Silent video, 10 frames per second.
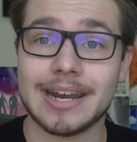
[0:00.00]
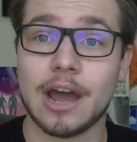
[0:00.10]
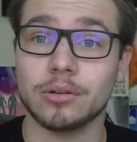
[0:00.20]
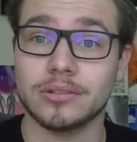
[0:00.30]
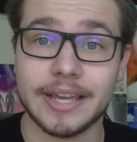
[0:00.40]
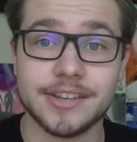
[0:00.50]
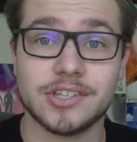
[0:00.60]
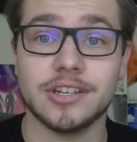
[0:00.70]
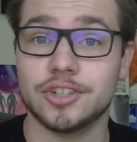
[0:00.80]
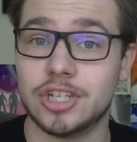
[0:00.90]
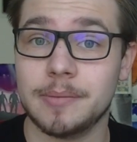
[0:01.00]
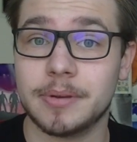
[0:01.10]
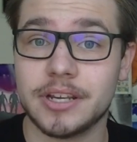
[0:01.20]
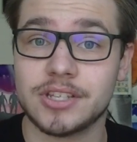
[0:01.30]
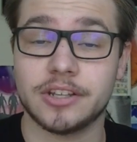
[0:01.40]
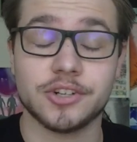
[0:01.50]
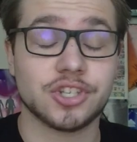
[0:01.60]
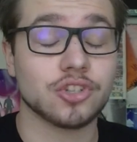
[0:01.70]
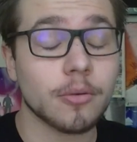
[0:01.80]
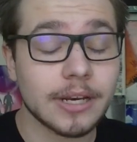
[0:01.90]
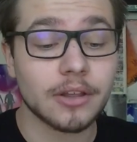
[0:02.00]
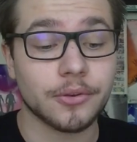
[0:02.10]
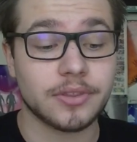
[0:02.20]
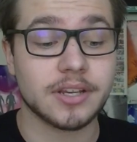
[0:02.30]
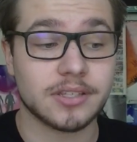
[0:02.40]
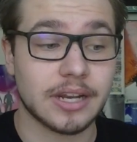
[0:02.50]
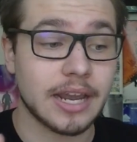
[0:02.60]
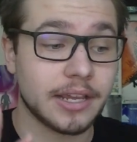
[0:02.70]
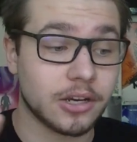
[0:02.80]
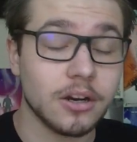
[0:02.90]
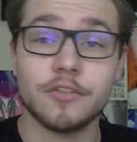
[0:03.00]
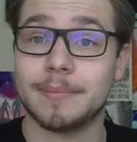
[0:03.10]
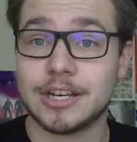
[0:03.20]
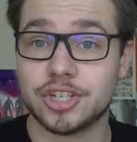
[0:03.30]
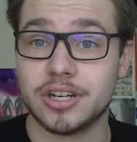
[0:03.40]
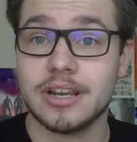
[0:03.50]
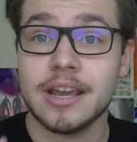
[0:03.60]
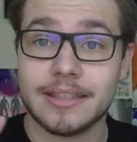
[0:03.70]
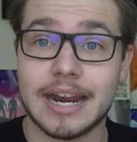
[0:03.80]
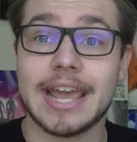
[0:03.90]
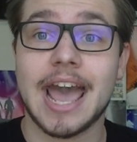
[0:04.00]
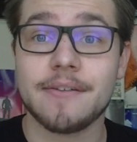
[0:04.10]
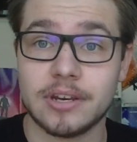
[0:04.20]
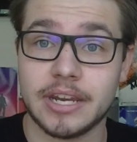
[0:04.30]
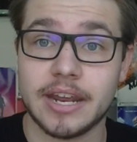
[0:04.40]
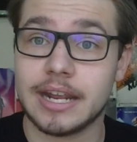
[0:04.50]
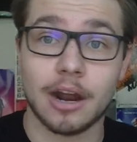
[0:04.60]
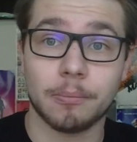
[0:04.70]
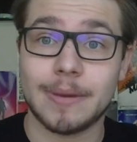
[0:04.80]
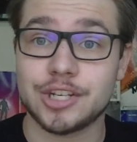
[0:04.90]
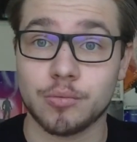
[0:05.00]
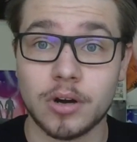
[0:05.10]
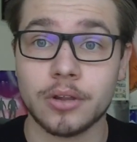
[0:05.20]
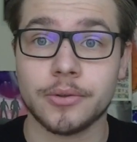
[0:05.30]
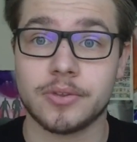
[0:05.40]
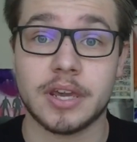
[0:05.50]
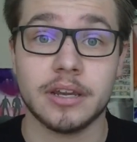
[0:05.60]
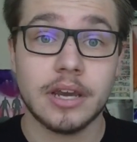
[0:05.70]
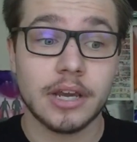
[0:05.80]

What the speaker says: how lazy and cheap it is, and there's so many other things that I could have mentioned that I haven't yet, and I'll mention one other thing.